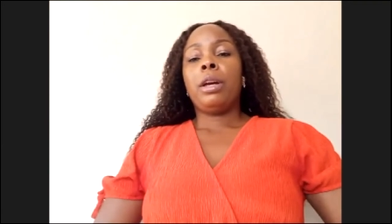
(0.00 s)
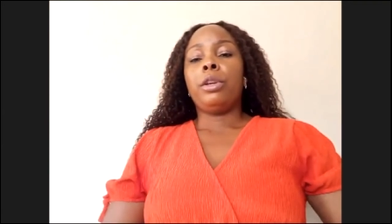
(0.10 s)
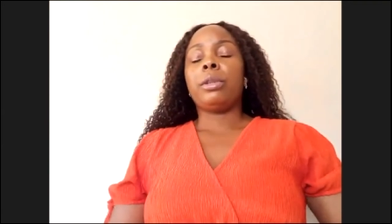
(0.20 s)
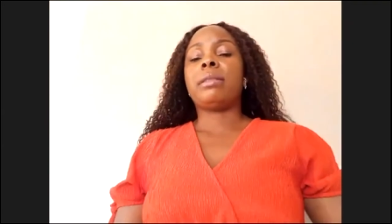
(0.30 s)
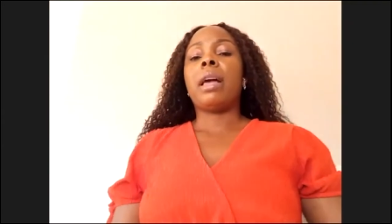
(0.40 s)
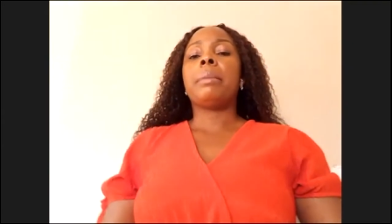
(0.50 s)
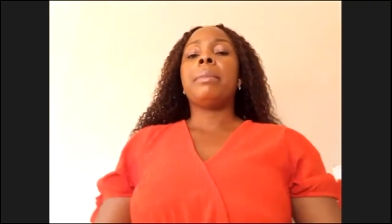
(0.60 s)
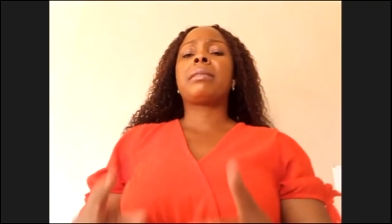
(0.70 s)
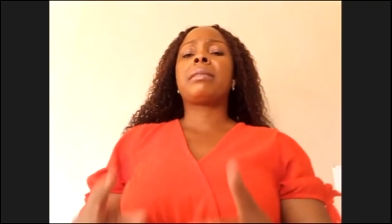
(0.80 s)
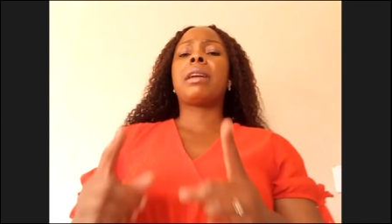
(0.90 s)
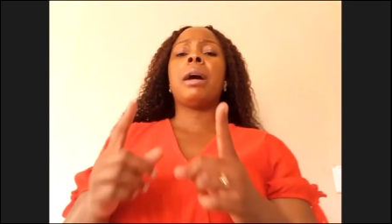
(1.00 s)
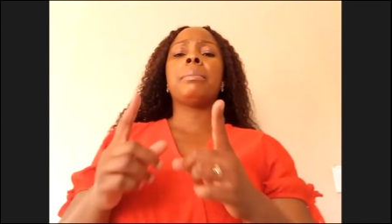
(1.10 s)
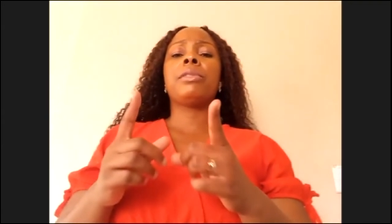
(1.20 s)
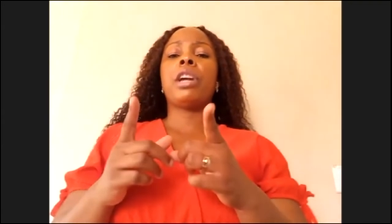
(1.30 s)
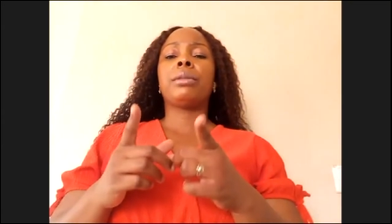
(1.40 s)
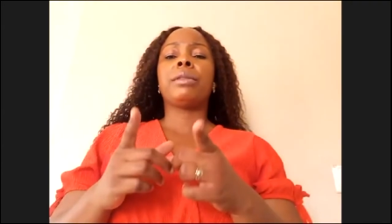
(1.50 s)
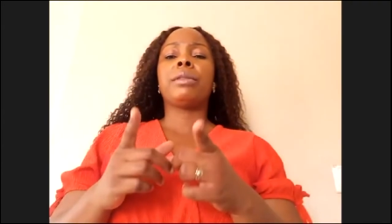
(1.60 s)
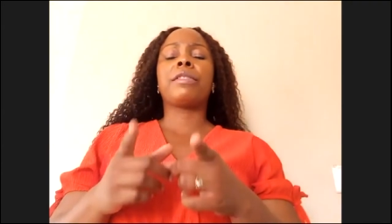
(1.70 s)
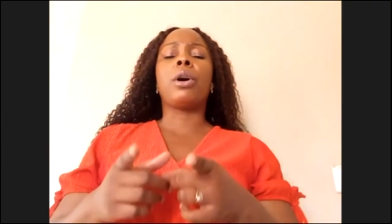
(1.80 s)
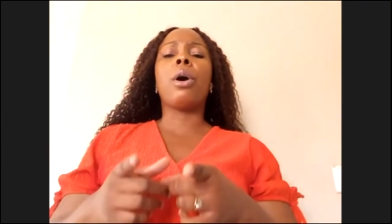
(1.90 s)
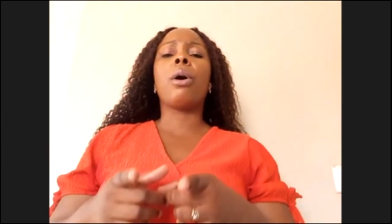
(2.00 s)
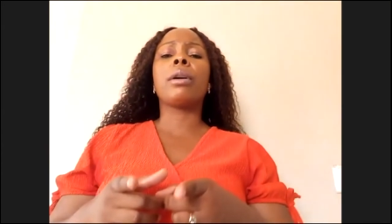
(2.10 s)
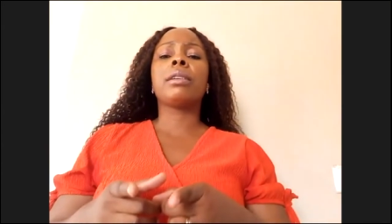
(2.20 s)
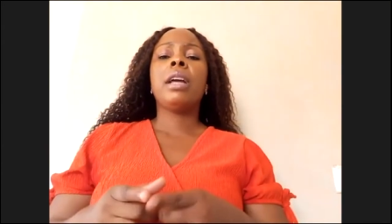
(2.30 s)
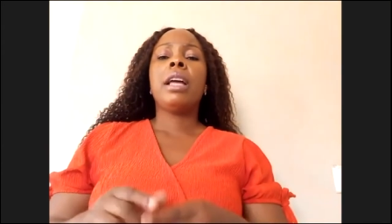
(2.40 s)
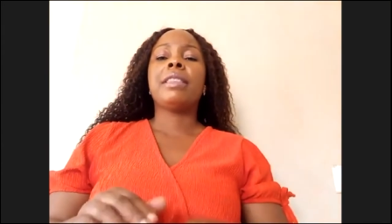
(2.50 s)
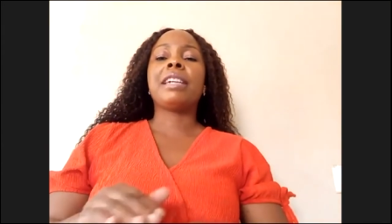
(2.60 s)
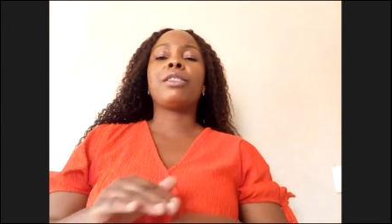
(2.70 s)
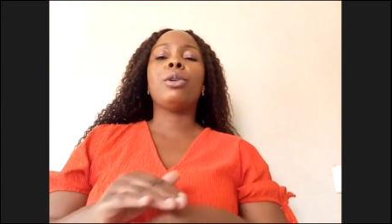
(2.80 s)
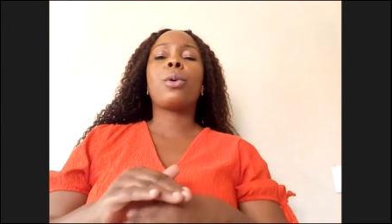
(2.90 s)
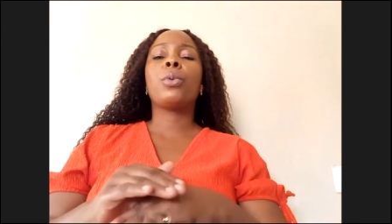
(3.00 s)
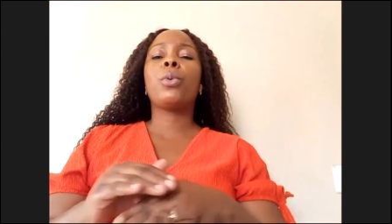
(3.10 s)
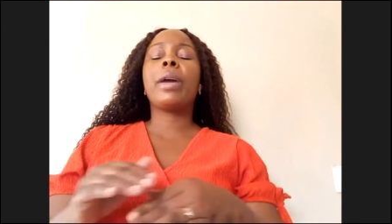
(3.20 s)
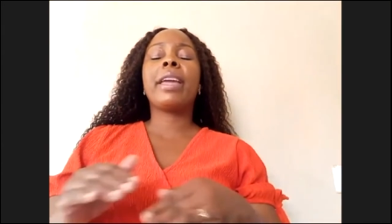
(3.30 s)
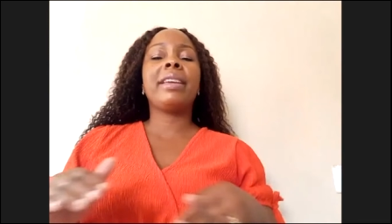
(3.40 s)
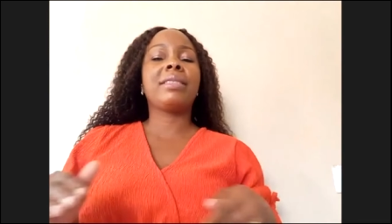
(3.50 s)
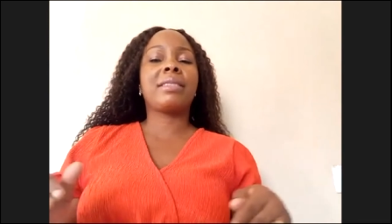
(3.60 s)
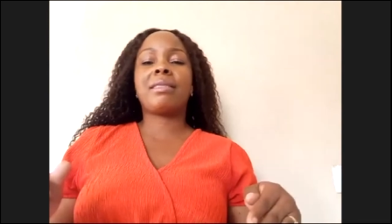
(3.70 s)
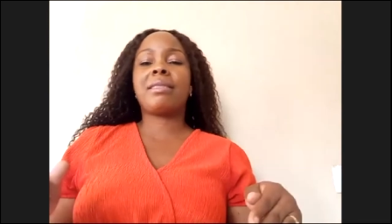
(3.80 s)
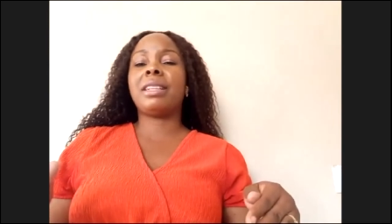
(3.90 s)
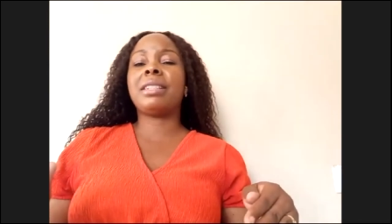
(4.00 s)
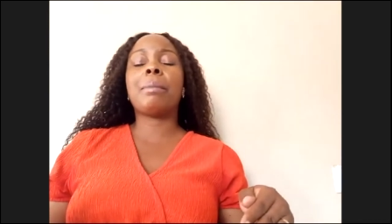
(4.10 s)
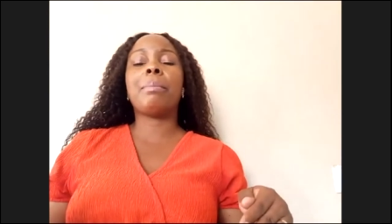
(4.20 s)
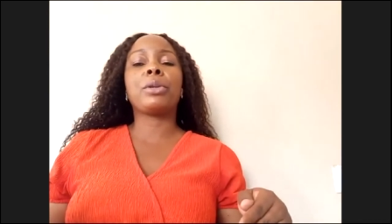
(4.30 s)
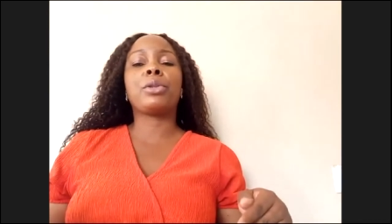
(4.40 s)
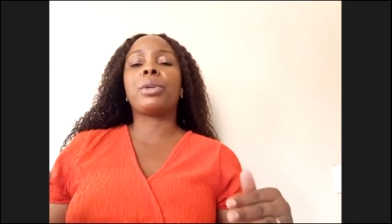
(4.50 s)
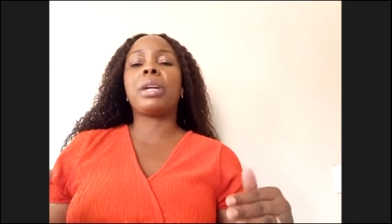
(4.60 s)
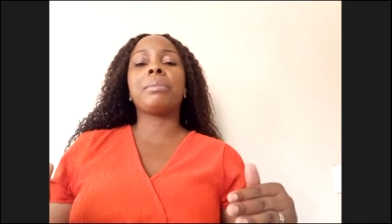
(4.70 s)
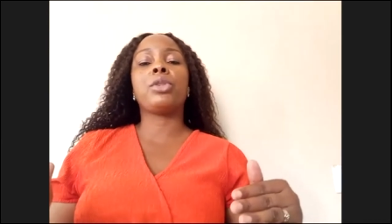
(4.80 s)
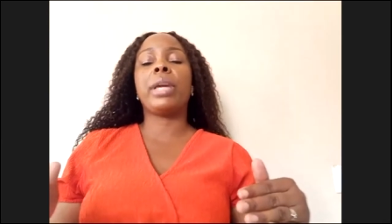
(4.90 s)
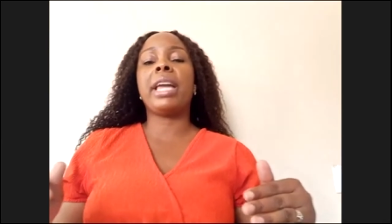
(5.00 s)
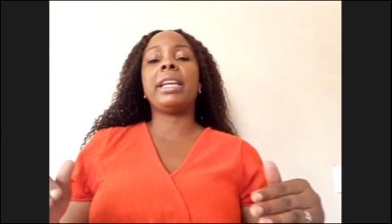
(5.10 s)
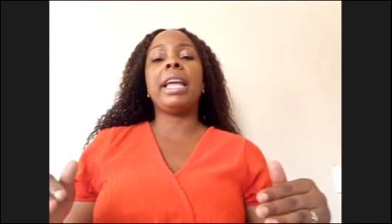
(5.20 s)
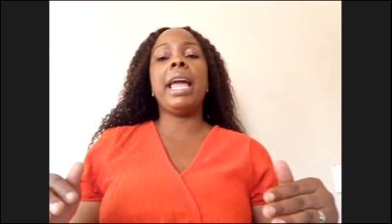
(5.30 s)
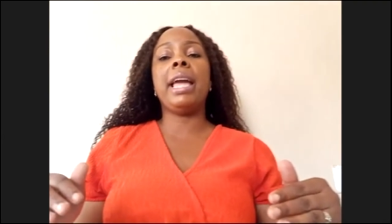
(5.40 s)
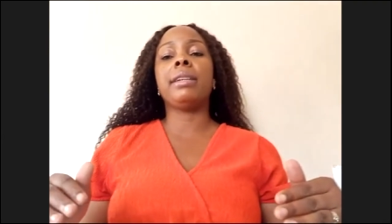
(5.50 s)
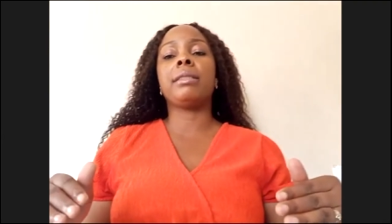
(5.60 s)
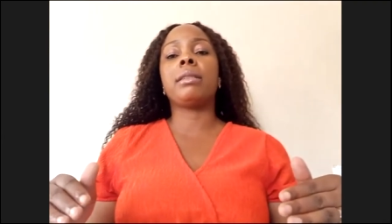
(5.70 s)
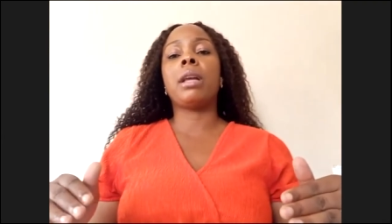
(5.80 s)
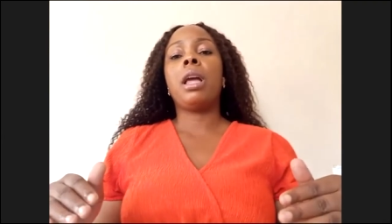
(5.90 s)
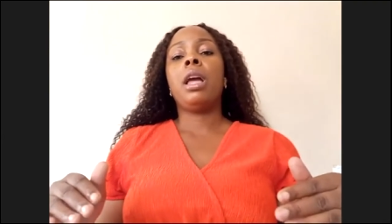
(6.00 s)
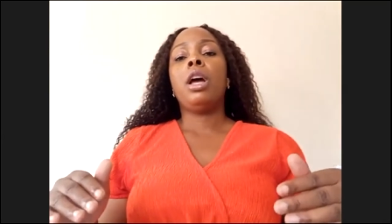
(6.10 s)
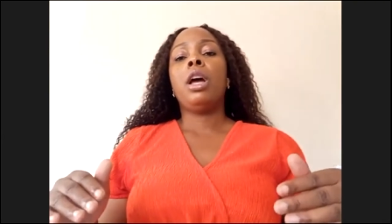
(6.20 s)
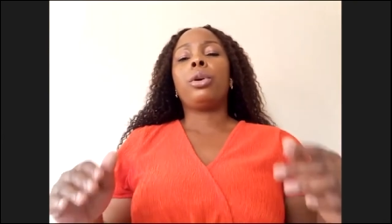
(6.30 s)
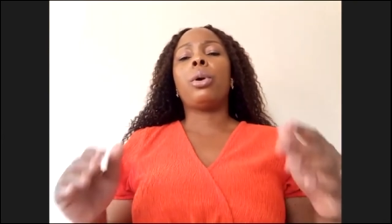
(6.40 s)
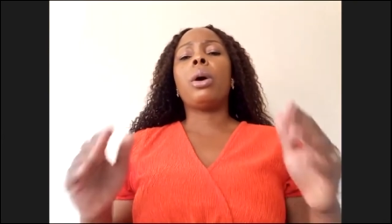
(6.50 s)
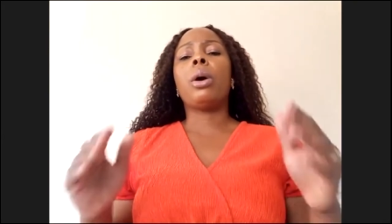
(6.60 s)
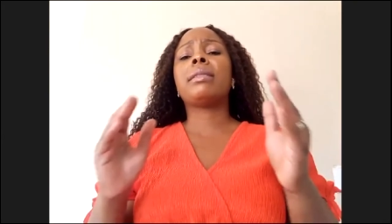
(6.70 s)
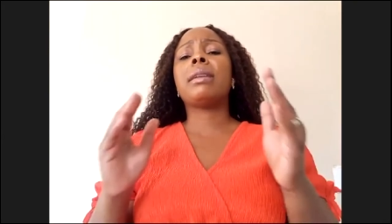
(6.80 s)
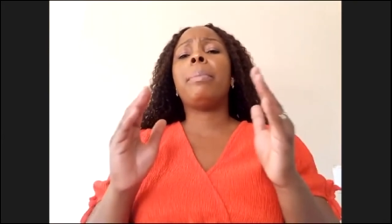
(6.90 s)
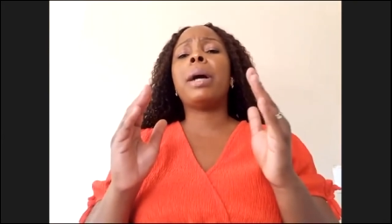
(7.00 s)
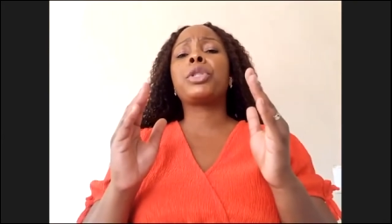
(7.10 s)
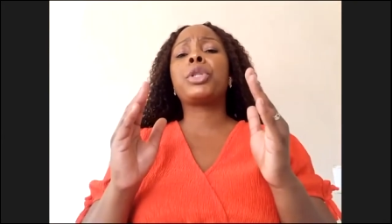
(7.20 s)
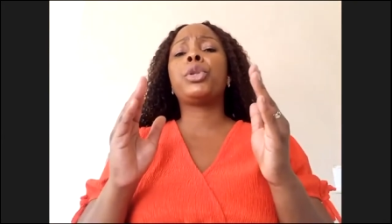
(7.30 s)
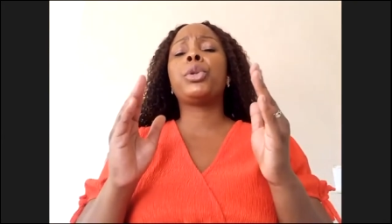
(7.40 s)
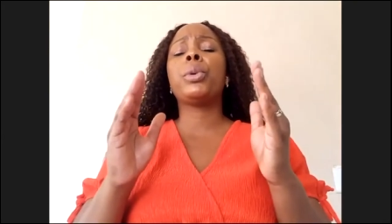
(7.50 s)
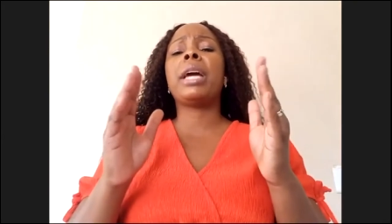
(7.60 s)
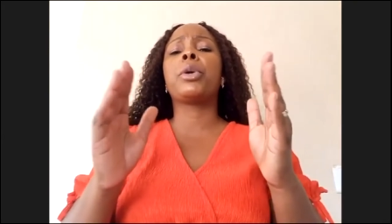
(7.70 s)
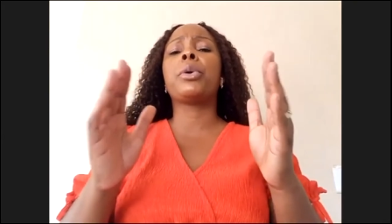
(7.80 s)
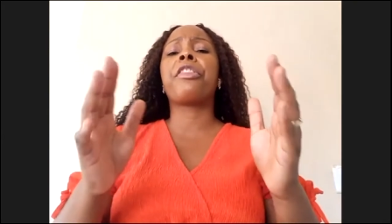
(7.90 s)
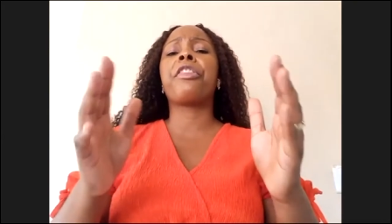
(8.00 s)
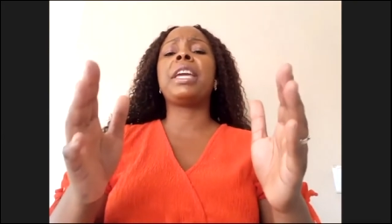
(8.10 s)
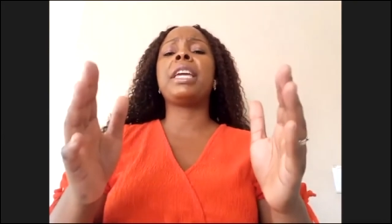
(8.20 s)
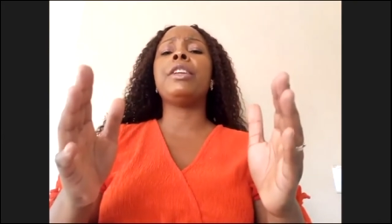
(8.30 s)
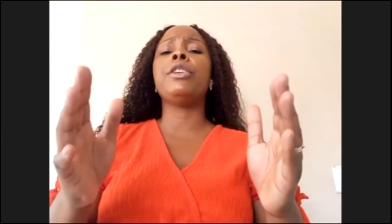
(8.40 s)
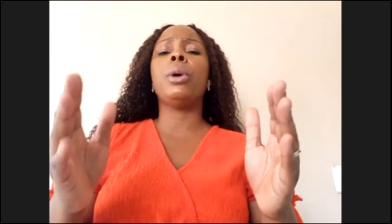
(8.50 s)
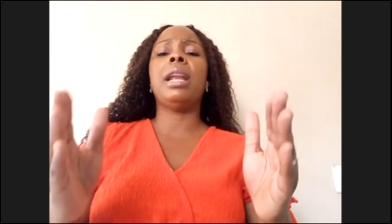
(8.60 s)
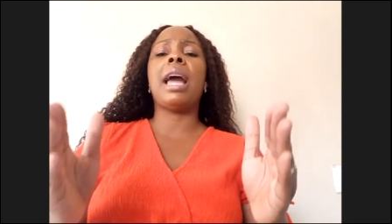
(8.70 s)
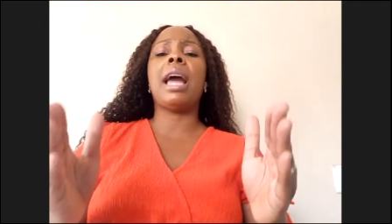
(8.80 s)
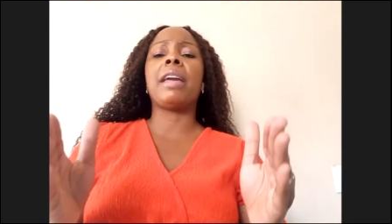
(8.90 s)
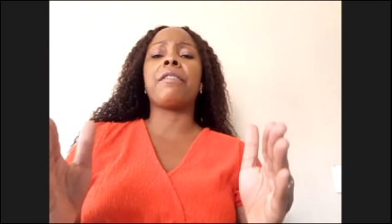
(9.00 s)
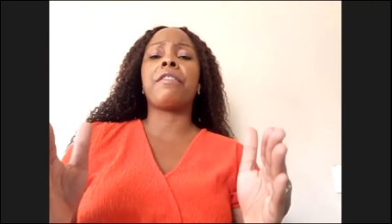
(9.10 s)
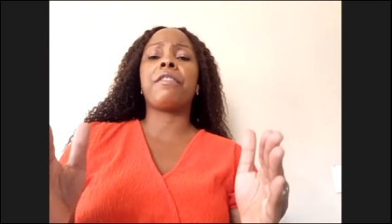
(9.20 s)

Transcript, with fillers: your time has come, child of God. That long wait is about to come to an end. God is about to do a good thing in your life.